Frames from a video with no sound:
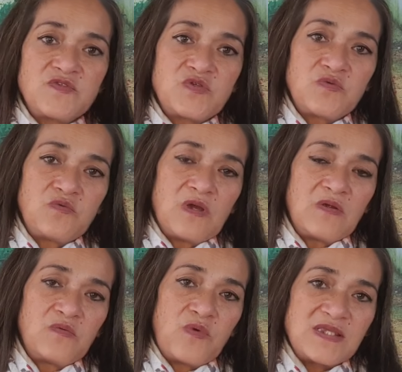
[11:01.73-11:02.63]
to
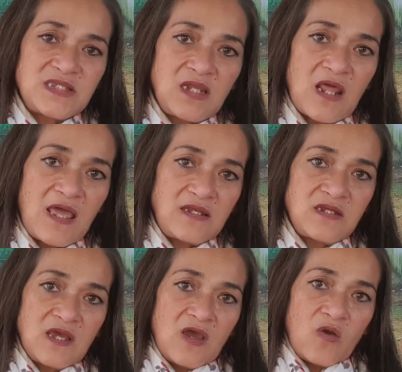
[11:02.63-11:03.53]
resonate
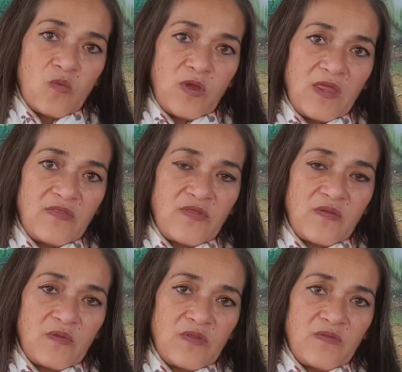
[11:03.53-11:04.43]
with
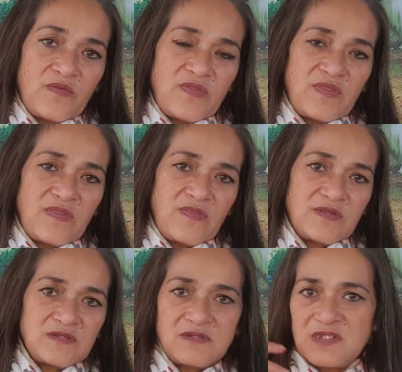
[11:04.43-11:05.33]

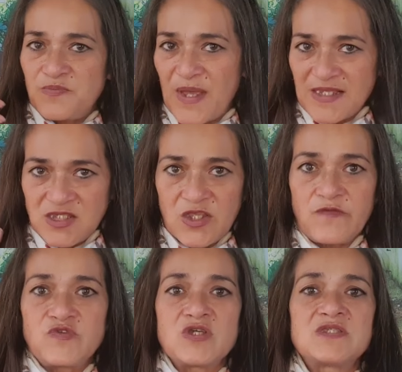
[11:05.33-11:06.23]
the space that
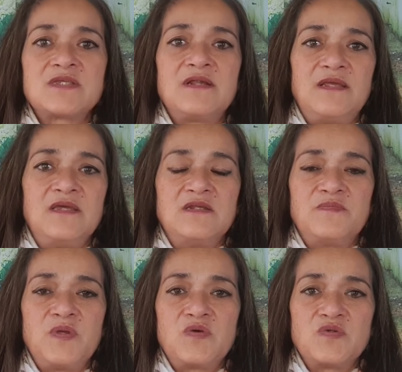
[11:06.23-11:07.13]
you've just cleared,
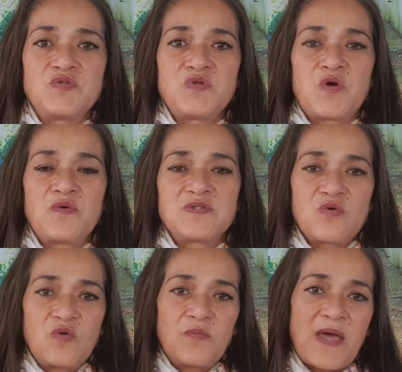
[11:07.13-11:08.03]
because it's
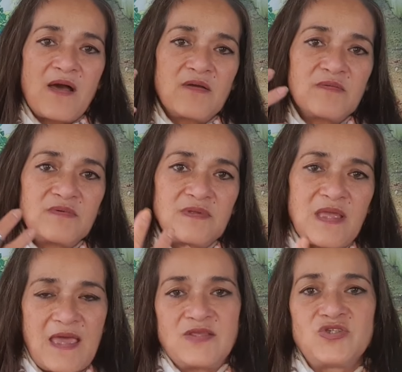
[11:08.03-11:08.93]
all about
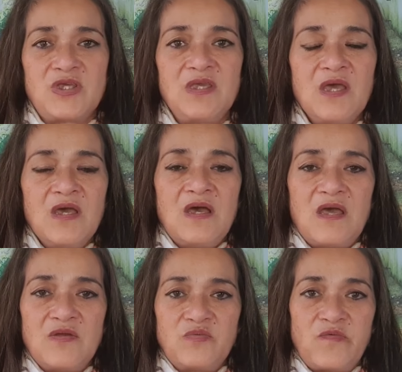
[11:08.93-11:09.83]
energy,
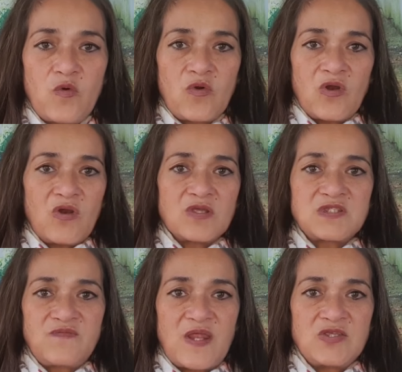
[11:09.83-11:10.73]
and we've all got
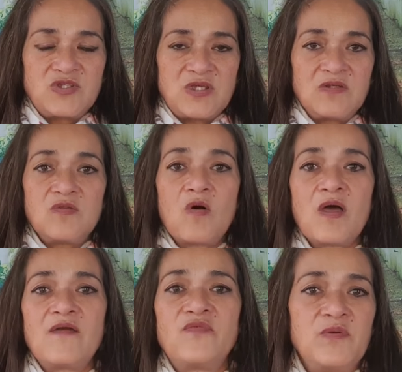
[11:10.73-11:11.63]
lots of energy, and not
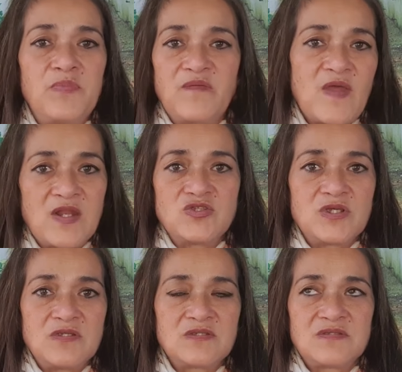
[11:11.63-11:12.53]
every bit of
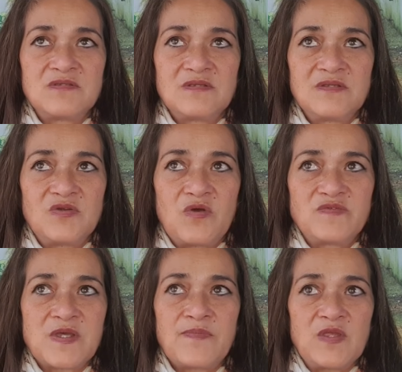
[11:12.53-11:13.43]
energy is, if
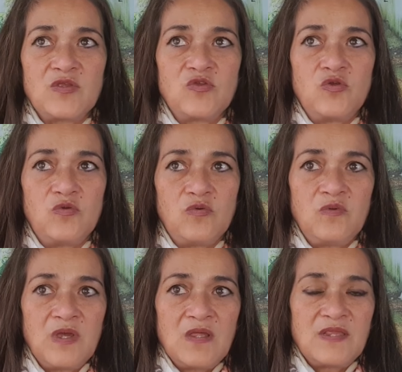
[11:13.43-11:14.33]
something
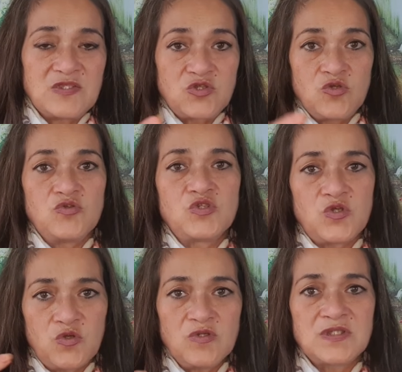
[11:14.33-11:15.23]
new that's new to
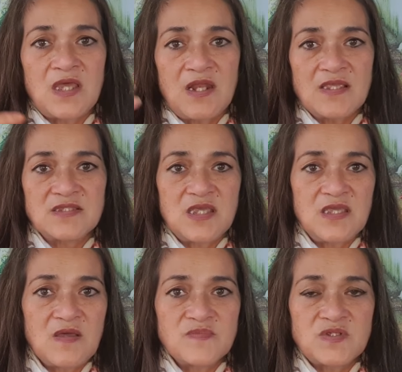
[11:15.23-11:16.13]
you, say an antique
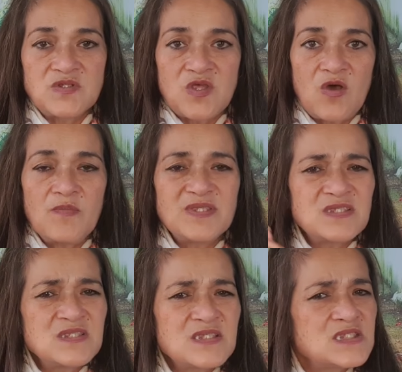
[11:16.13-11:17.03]
comes into the home, it
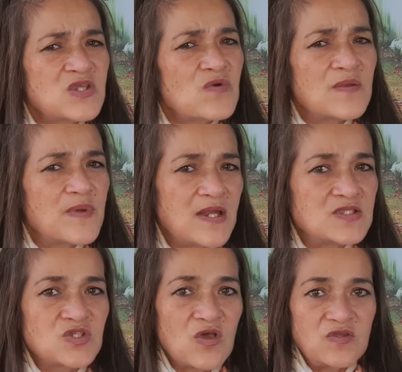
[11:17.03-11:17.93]
doesn't necessarily mean
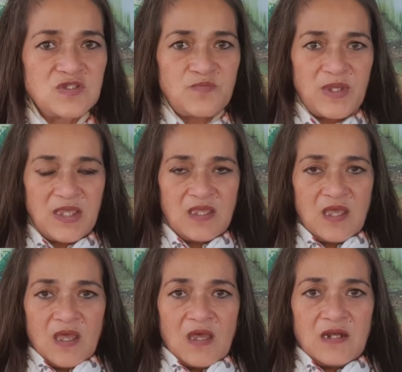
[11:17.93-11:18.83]
it's going to be
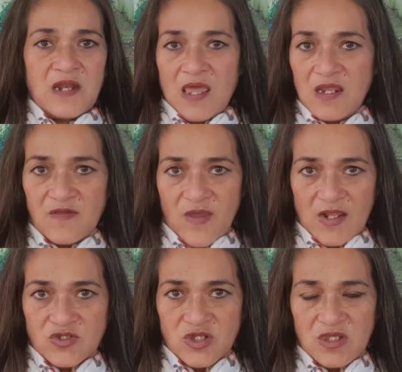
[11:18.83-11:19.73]
negative
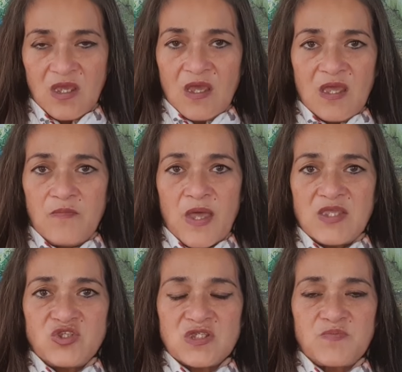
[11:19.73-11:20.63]
energy. It may
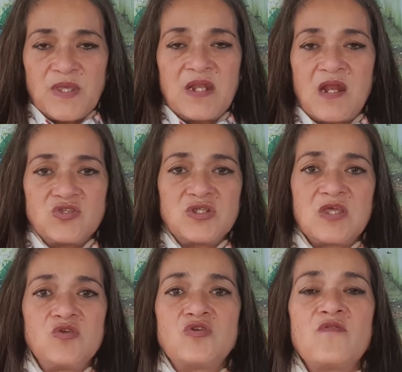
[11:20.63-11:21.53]
just be an energy
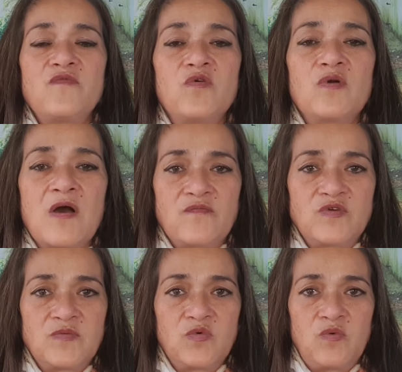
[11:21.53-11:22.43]
that you don't feel
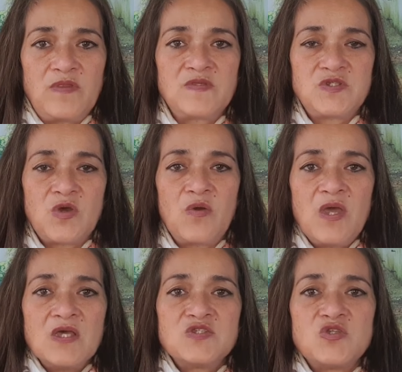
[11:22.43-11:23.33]
comfortable with. So
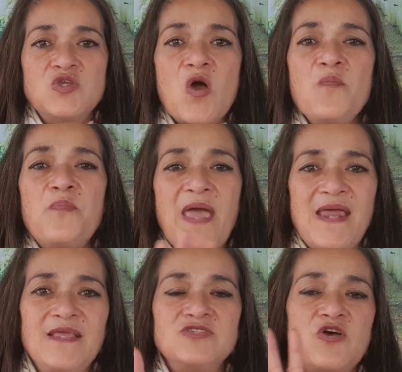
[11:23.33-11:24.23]
don't
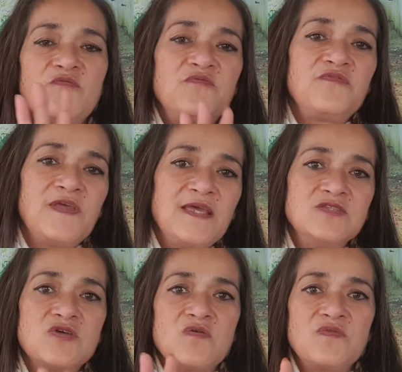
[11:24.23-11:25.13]
panic, don't fear,
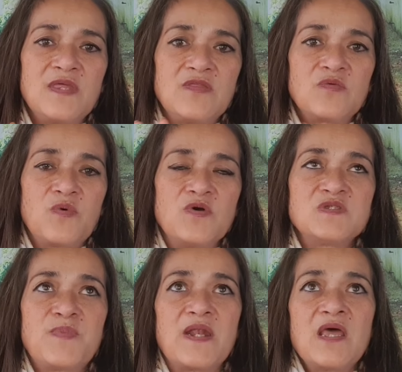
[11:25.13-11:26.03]
don't think the
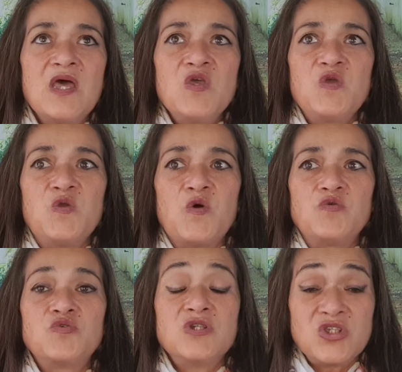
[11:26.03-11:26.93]
worst. But
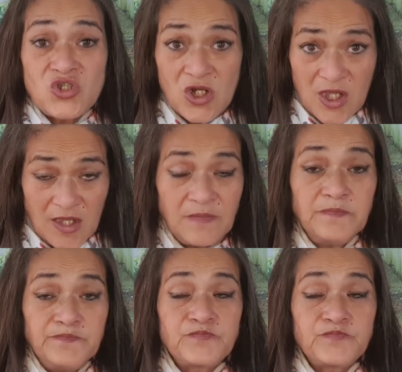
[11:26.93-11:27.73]
traditionally,